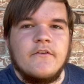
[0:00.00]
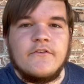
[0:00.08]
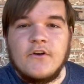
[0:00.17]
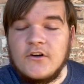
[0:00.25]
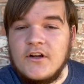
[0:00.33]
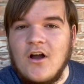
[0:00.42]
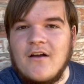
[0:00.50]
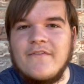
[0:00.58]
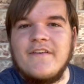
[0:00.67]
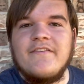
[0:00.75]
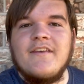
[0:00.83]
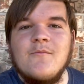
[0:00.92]
Starting off
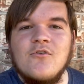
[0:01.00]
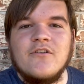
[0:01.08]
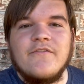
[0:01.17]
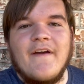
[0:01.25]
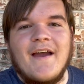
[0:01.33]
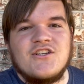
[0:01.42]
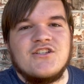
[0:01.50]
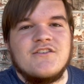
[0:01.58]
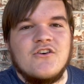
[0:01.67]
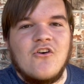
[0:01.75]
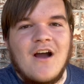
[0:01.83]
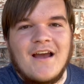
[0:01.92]
in similar fashion
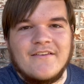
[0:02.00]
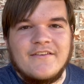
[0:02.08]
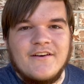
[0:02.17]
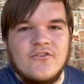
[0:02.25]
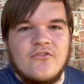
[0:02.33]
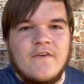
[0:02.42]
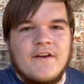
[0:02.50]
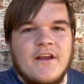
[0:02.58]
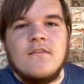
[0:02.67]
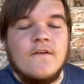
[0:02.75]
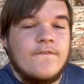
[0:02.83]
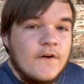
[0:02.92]
to last year's
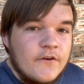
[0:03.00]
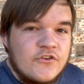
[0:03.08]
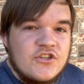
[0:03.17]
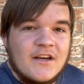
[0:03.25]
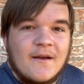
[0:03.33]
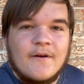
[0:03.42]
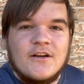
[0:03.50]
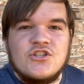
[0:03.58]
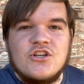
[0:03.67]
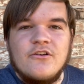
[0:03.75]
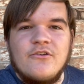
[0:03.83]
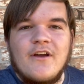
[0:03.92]
video, the first jig I'm gonna
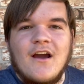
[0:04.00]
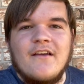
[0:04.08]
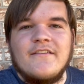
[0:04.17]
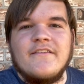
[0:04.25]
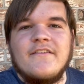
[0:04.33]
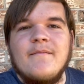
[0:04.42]
show you guys is the